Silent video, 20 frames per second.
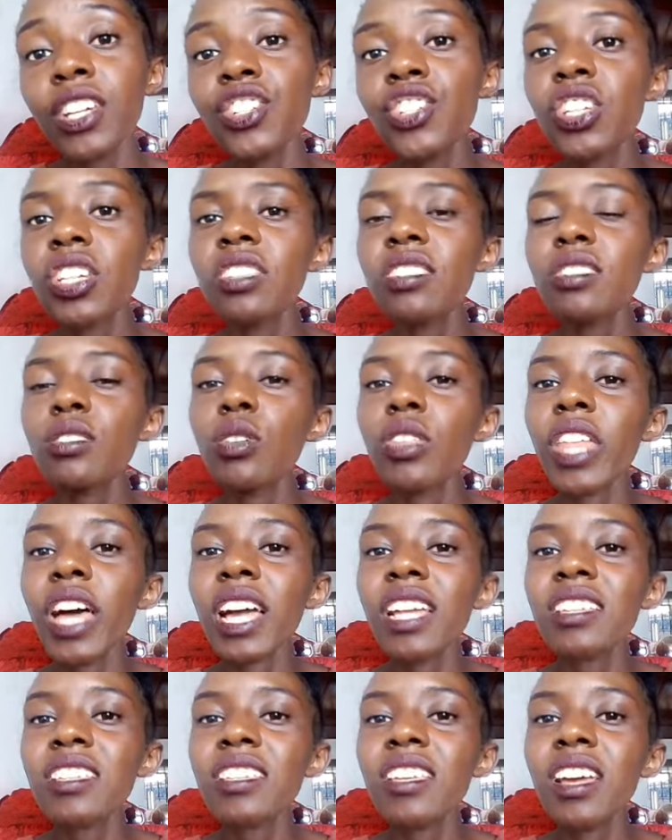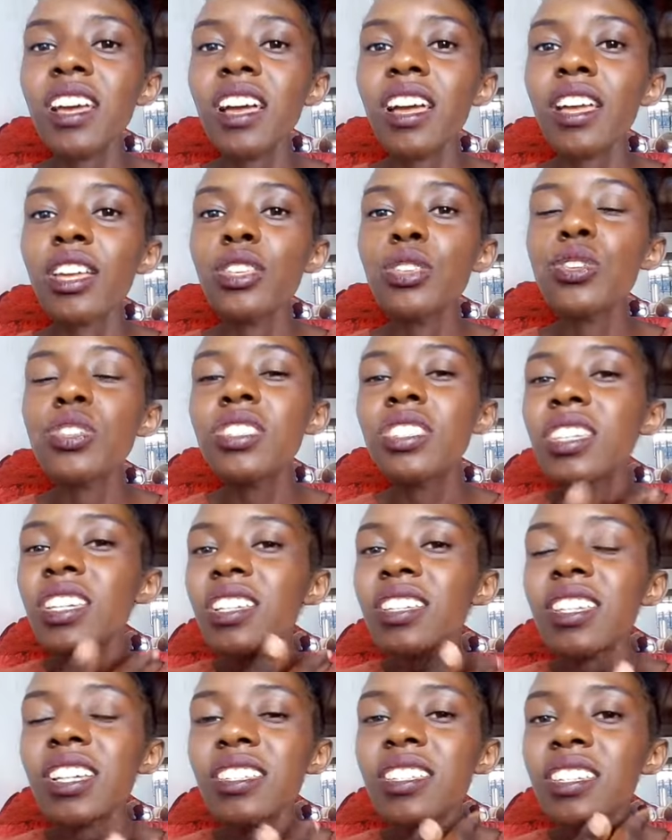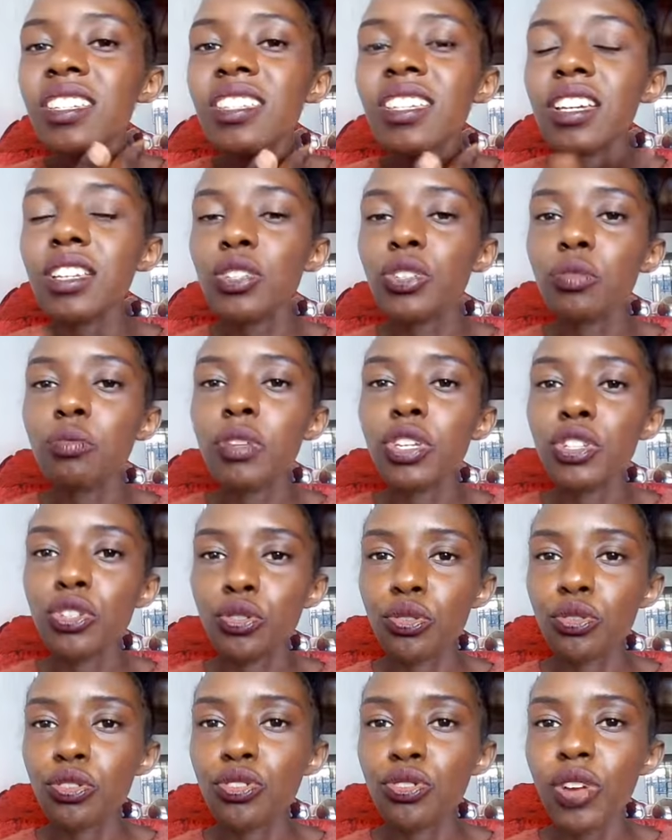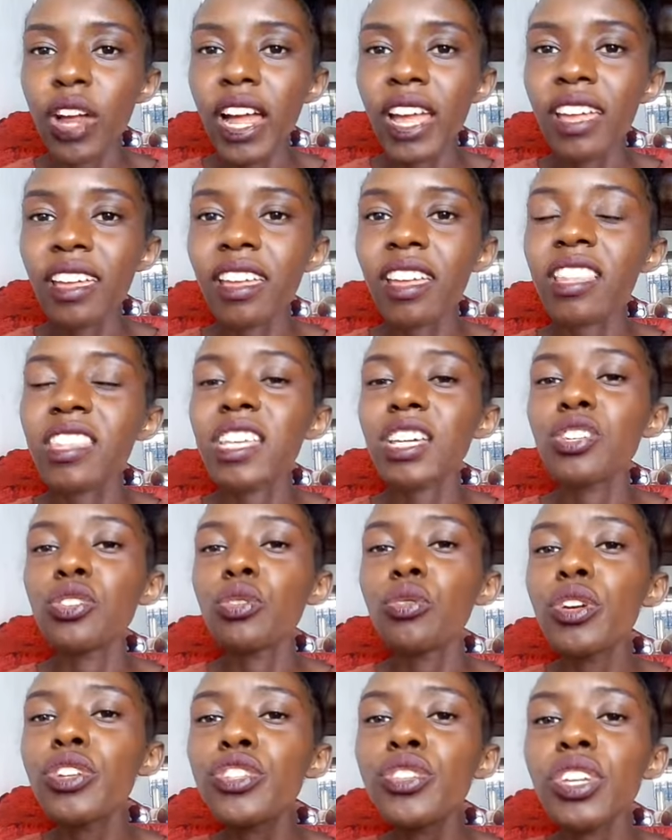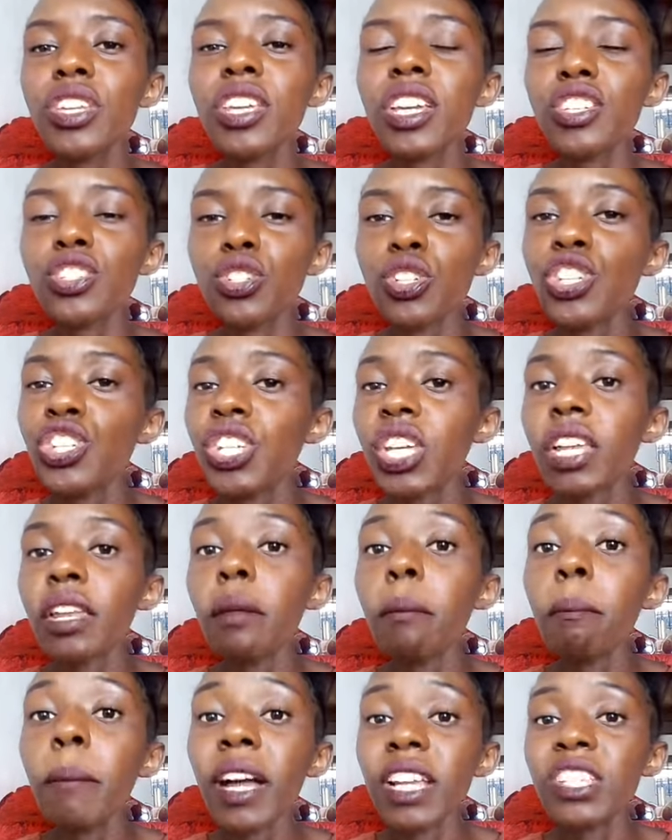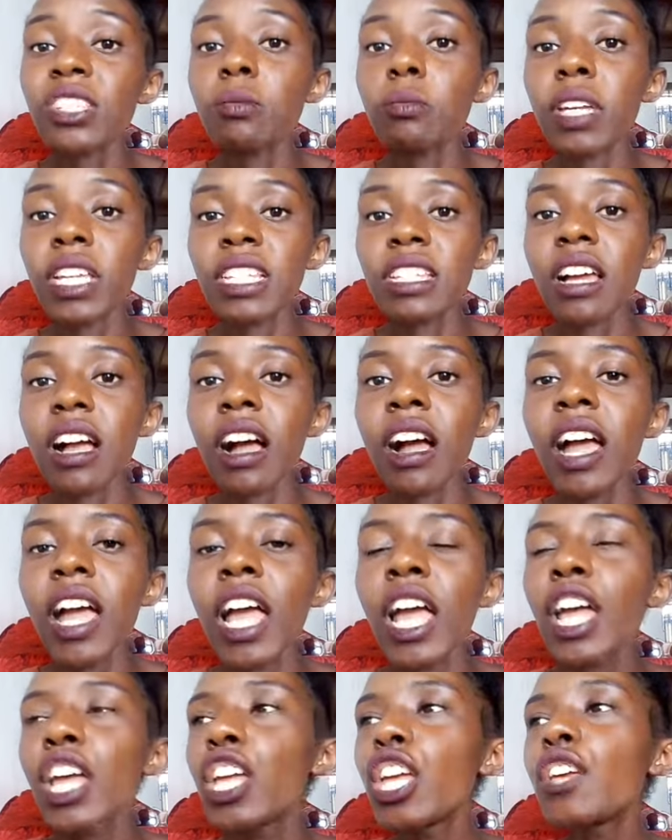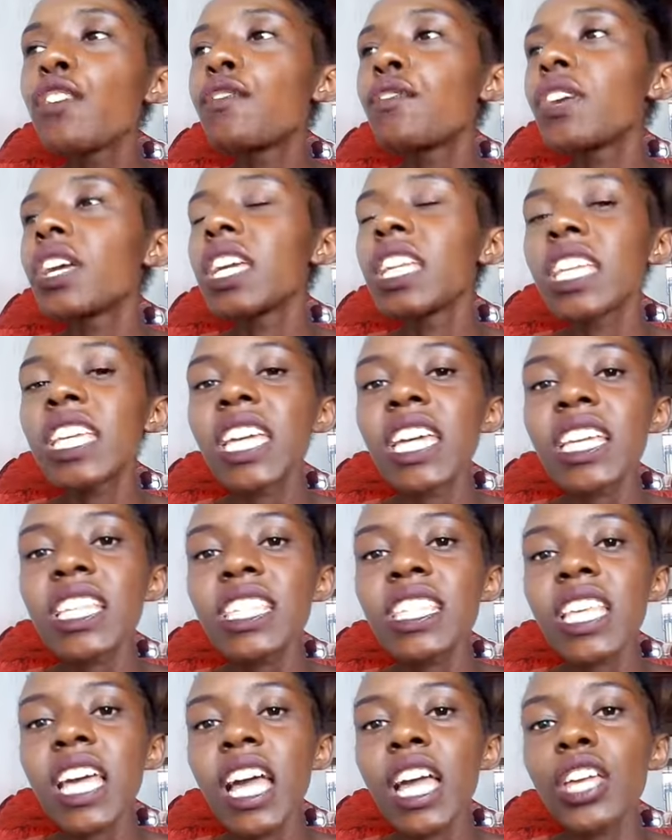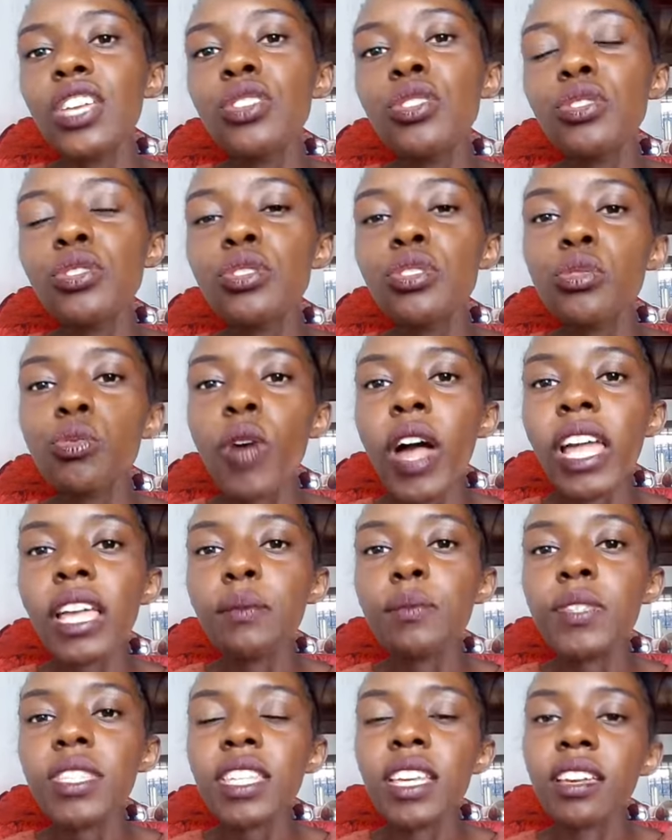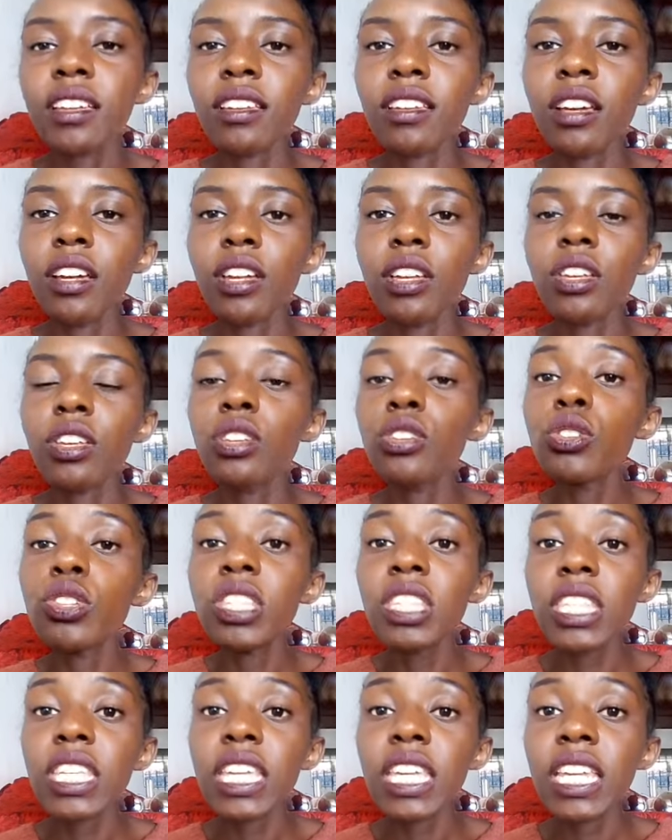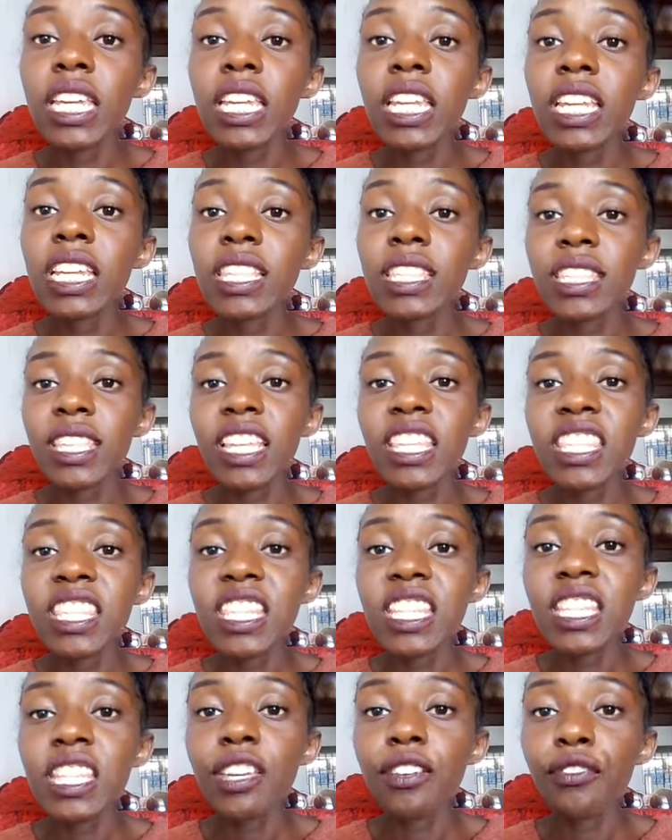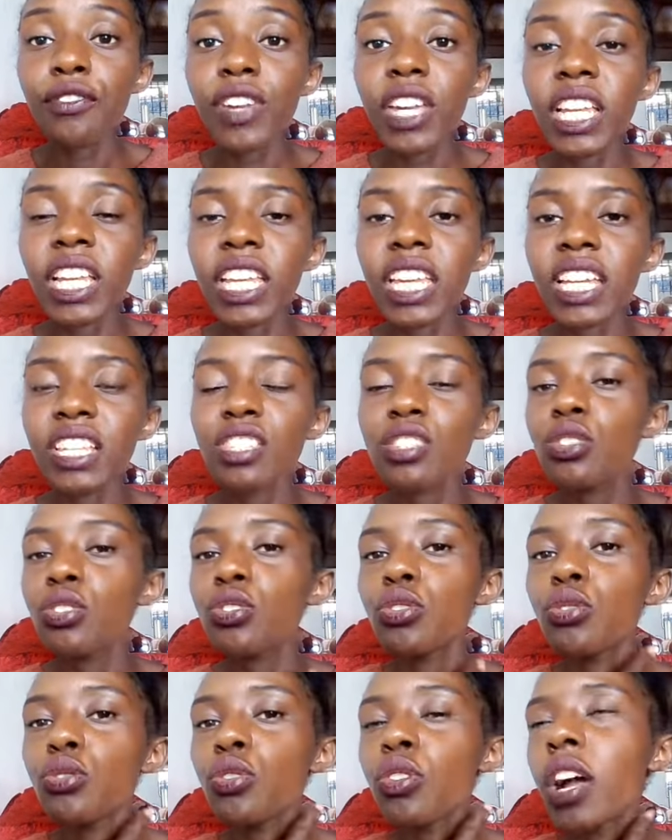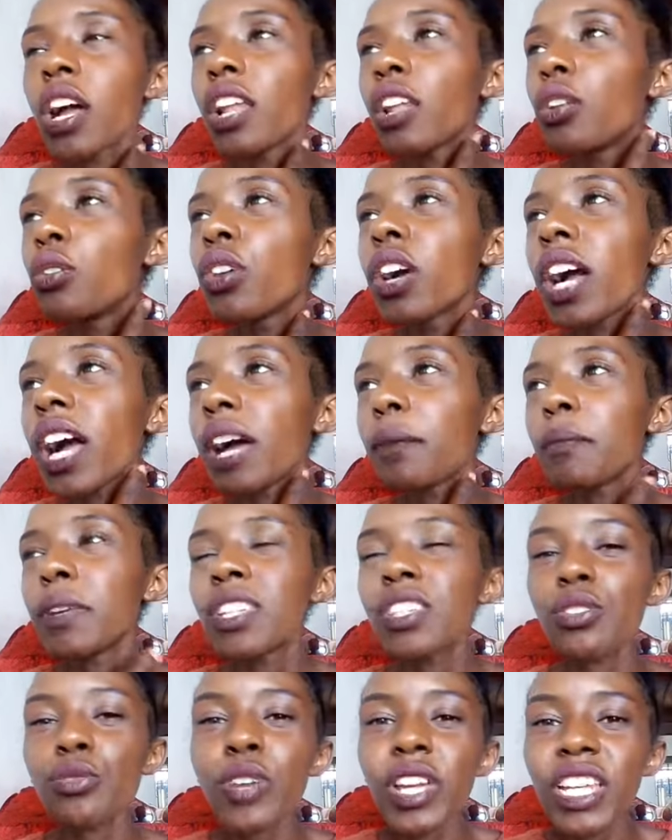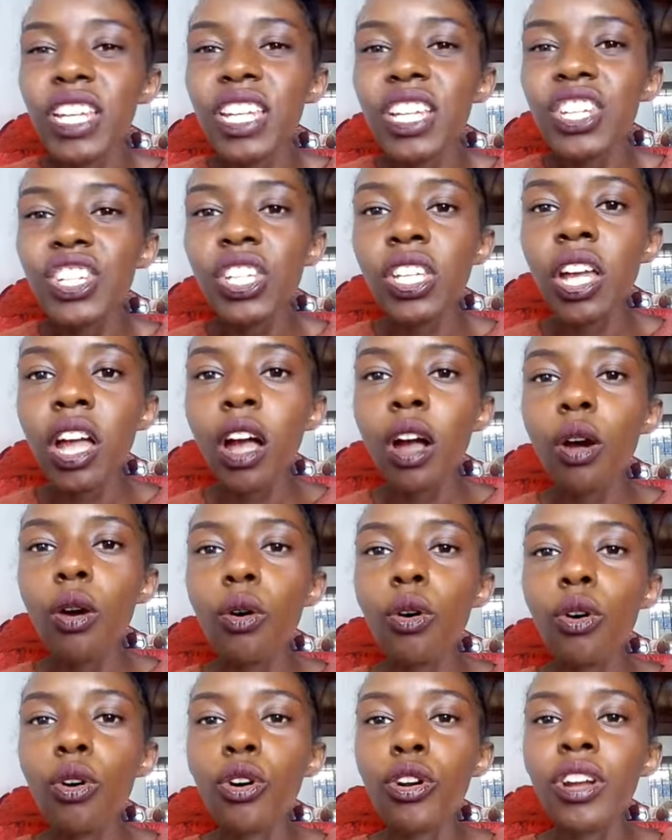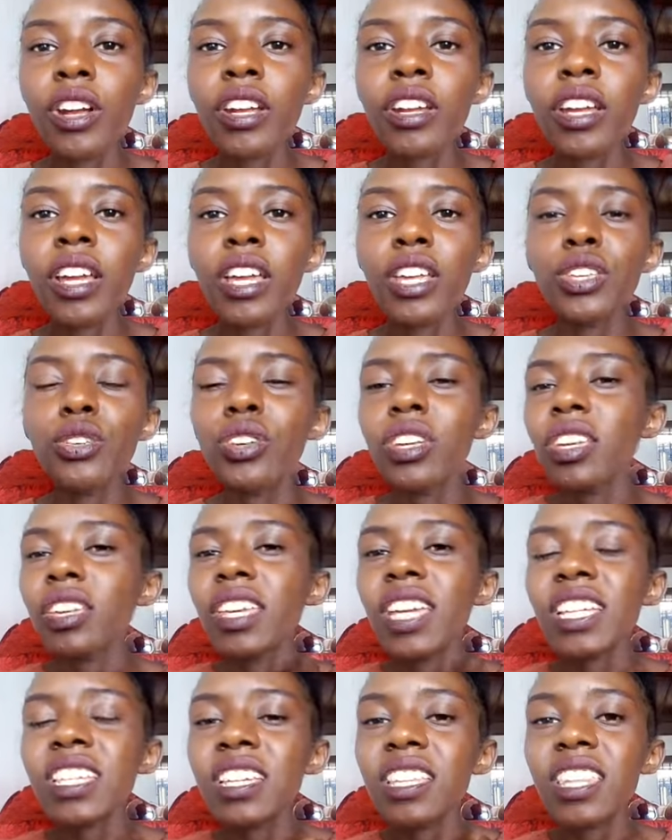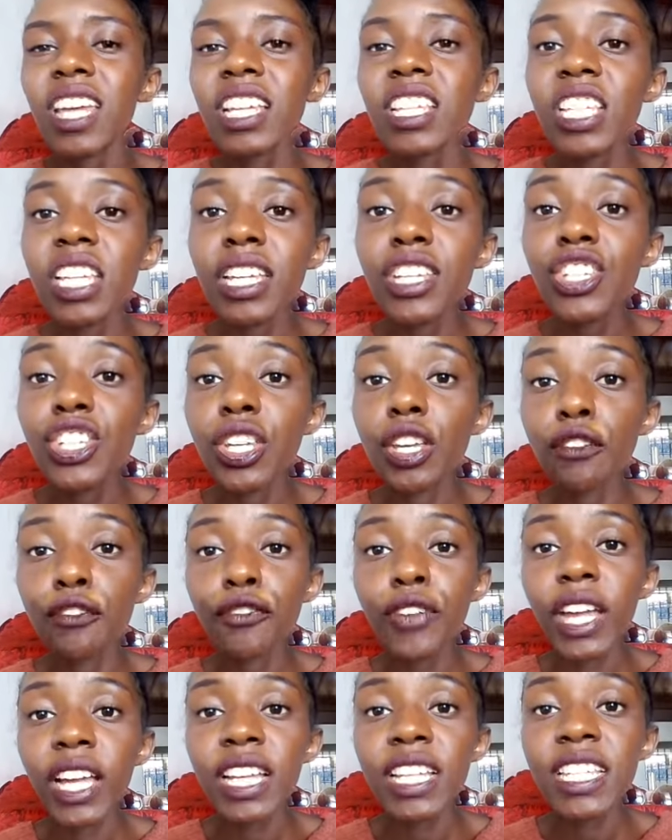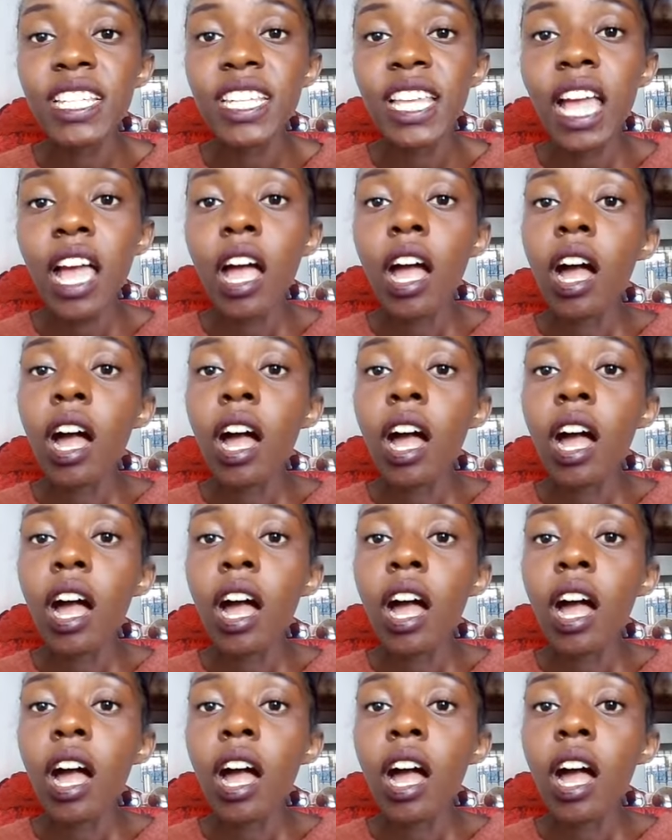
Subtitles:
just so that your skin doesn't tend to be too dry, and then you're going to get your shade much better. If in case you use wipes and your skin is sensitive, it gets to look a bit reddish, or you getting that itchy effect,